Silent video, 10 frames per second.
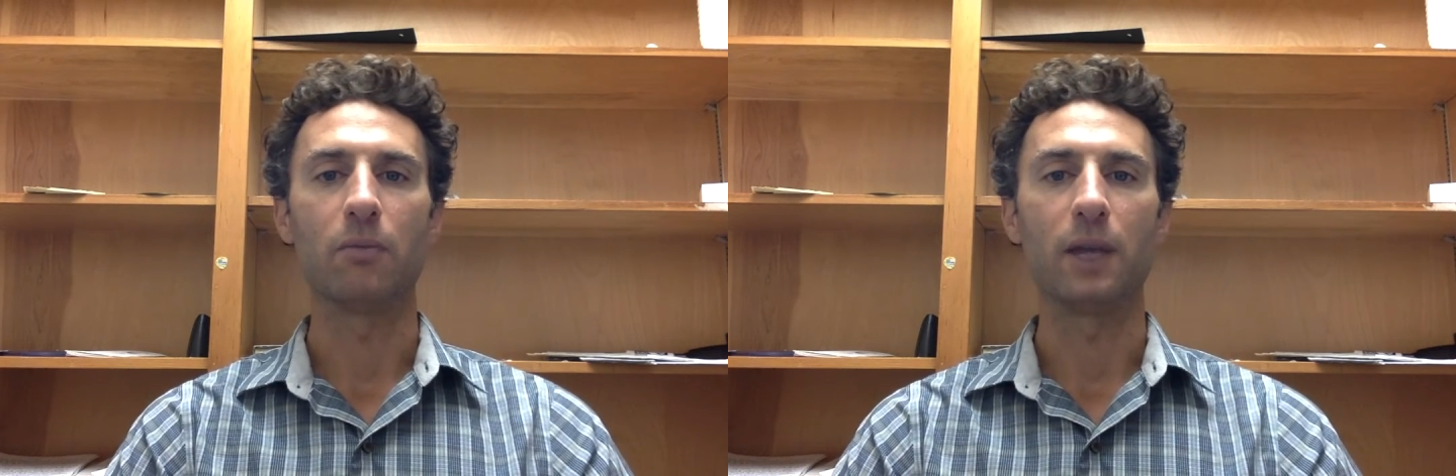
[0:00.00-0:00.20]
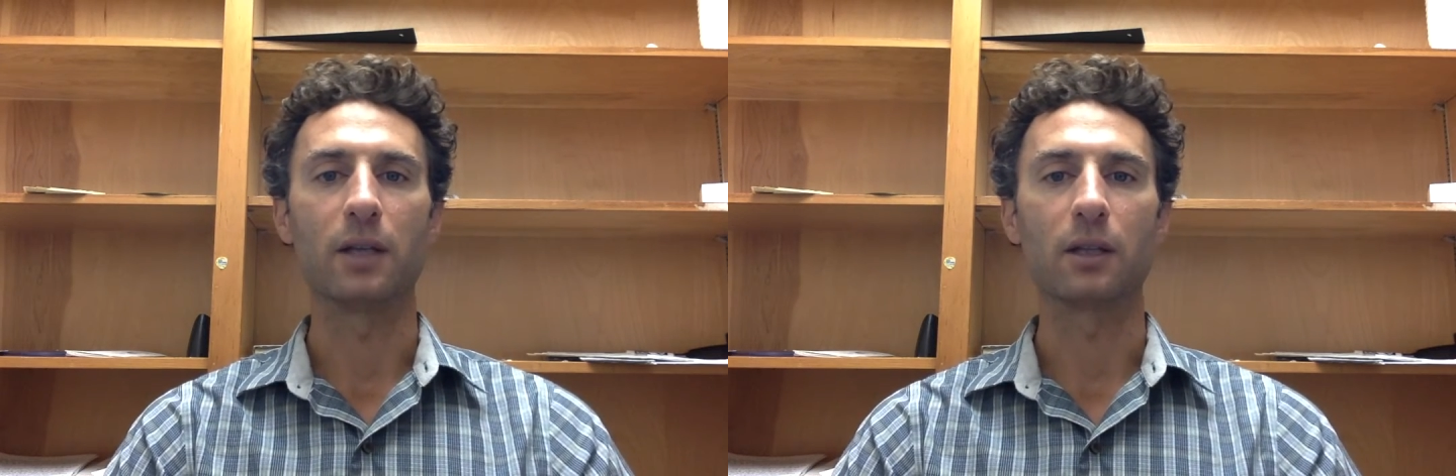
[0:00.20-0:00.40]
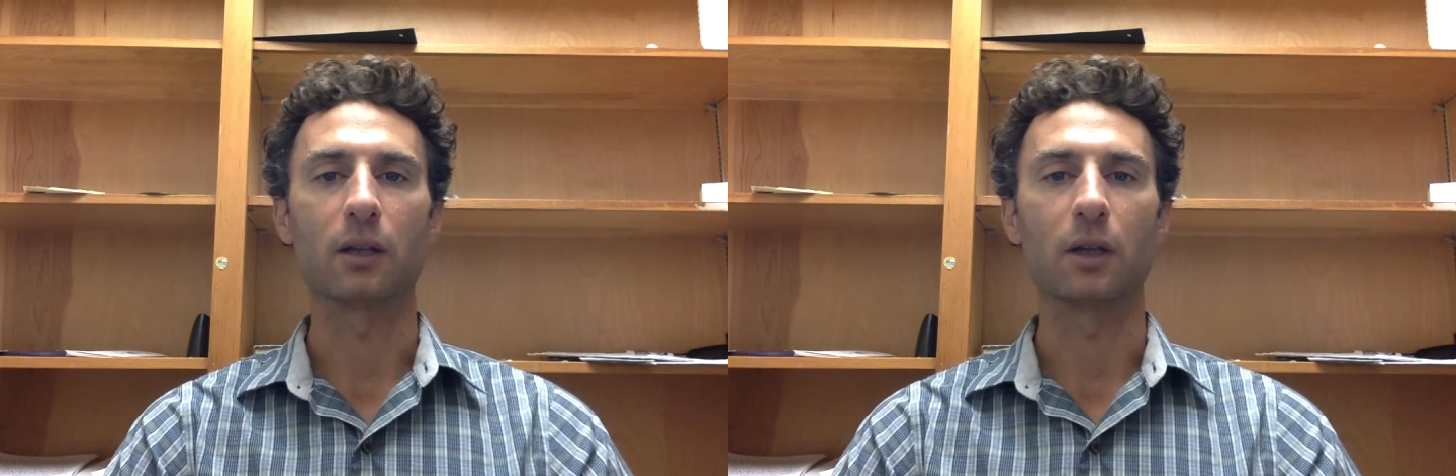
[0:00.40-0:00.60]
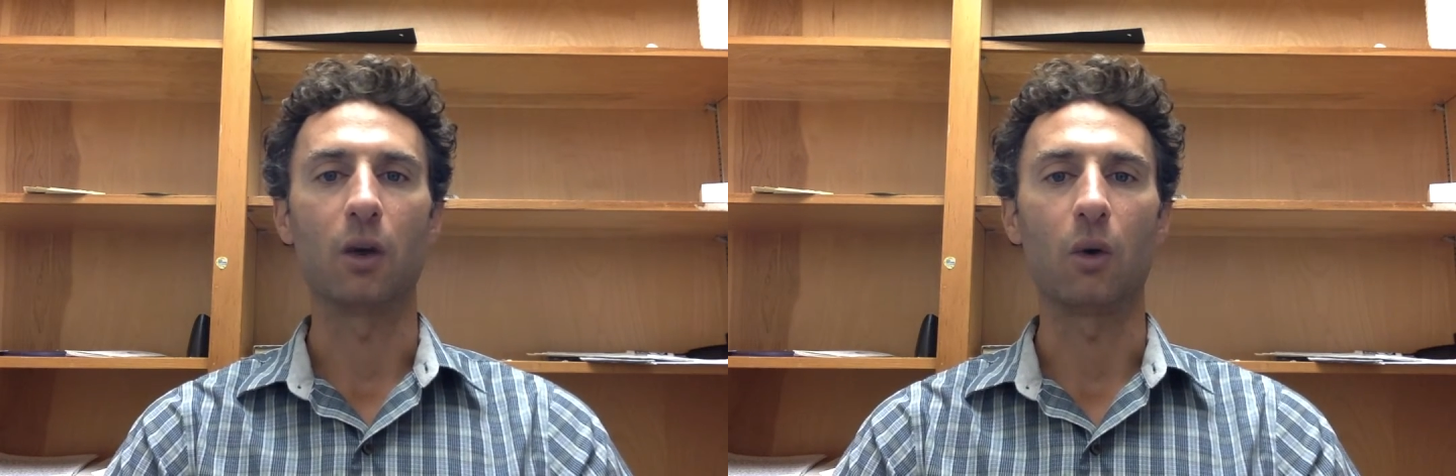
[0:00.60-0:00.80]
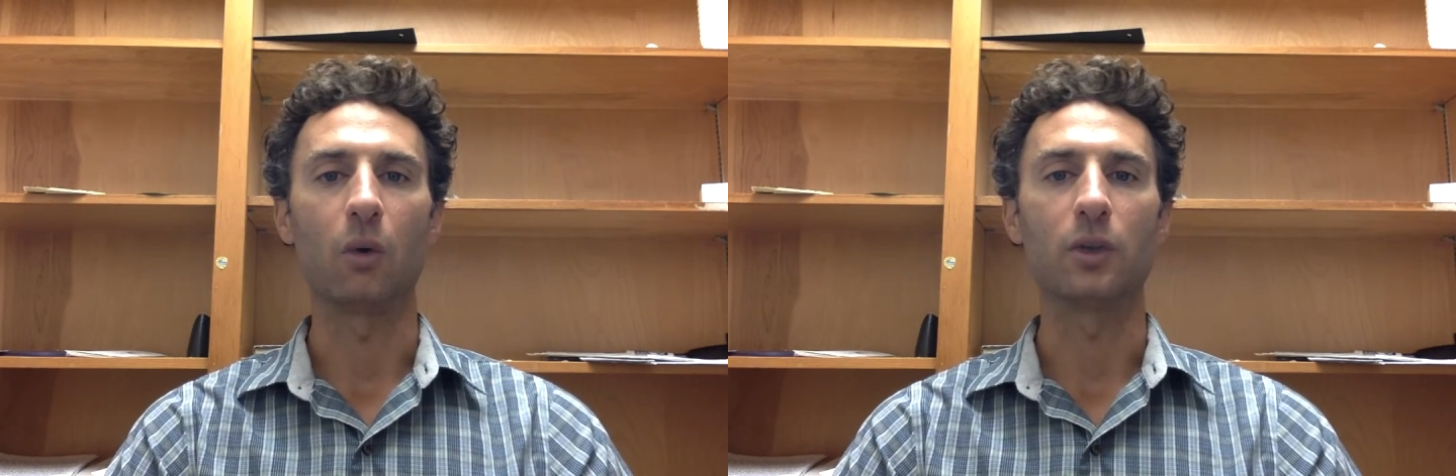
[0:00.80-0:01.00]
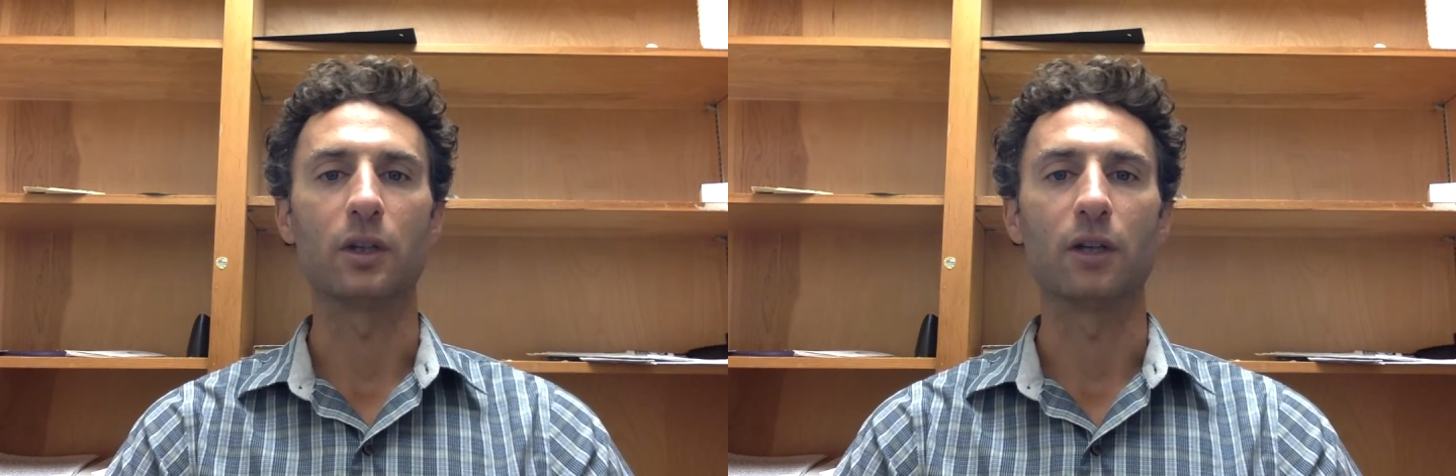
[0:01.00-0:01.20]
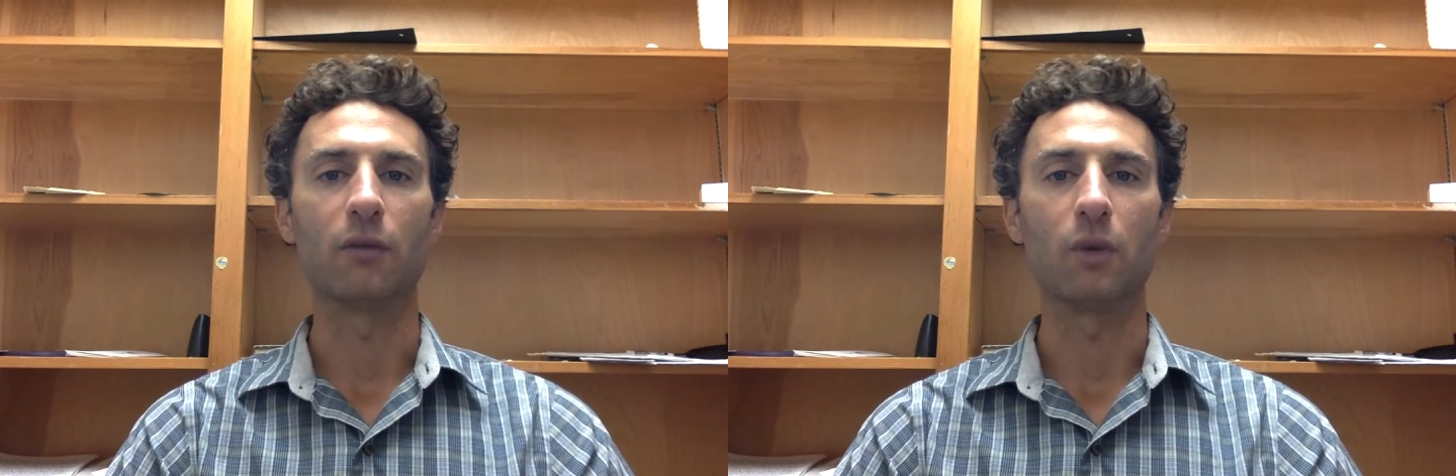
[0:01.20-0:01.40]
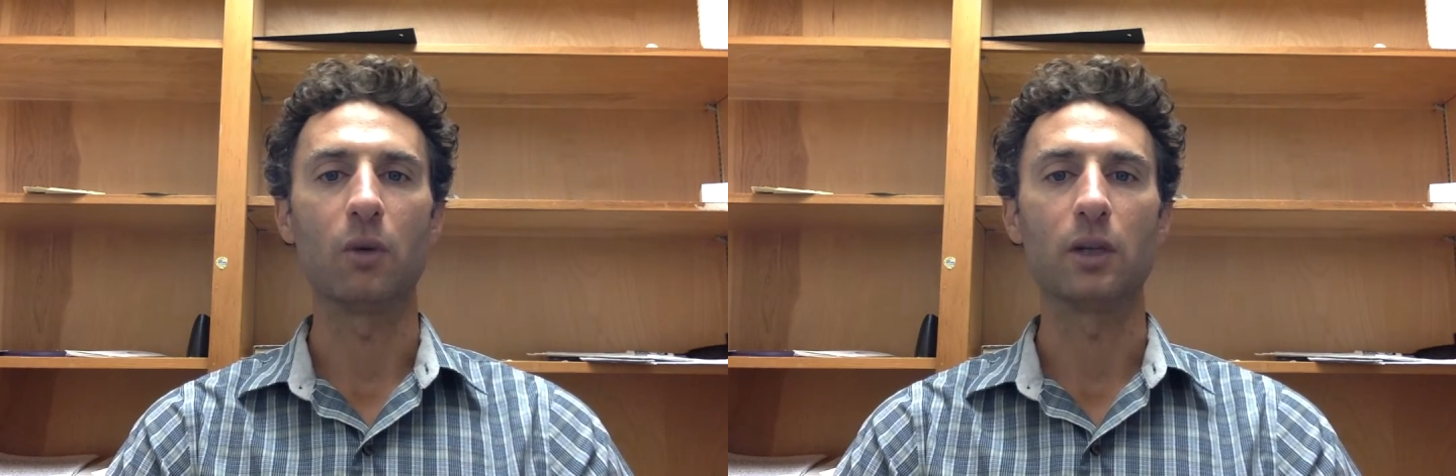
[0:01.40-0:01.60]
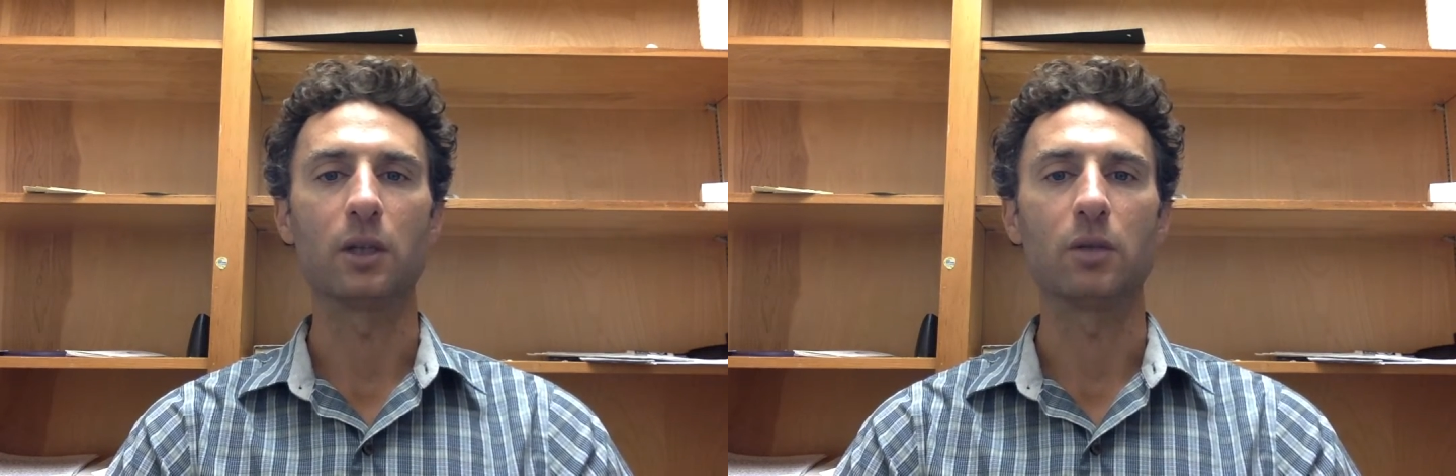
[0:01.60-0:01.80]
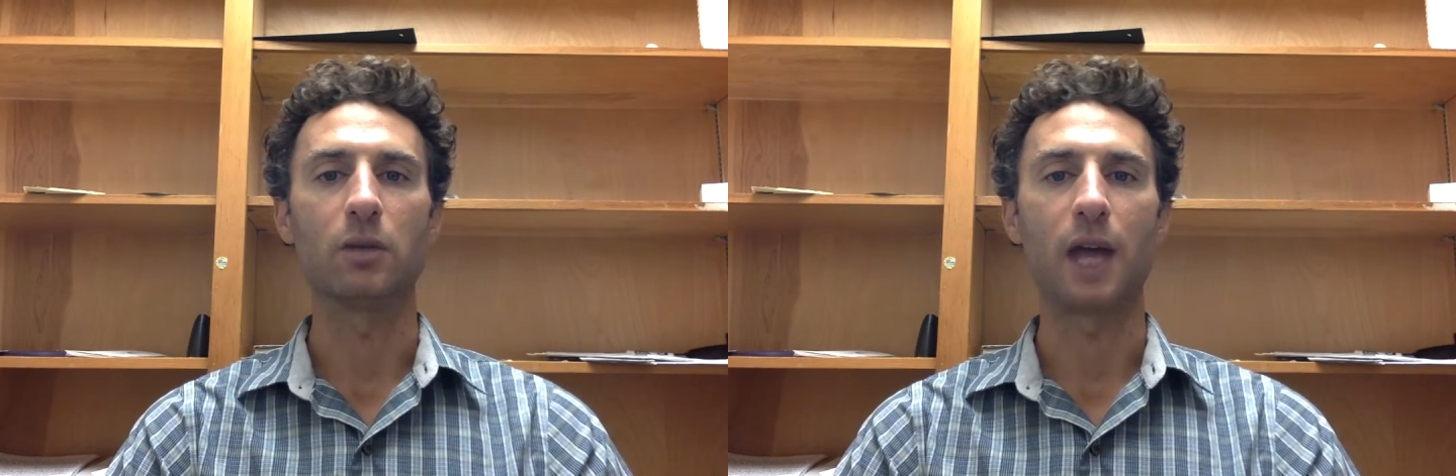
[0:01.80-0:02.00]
basically holds that if we want to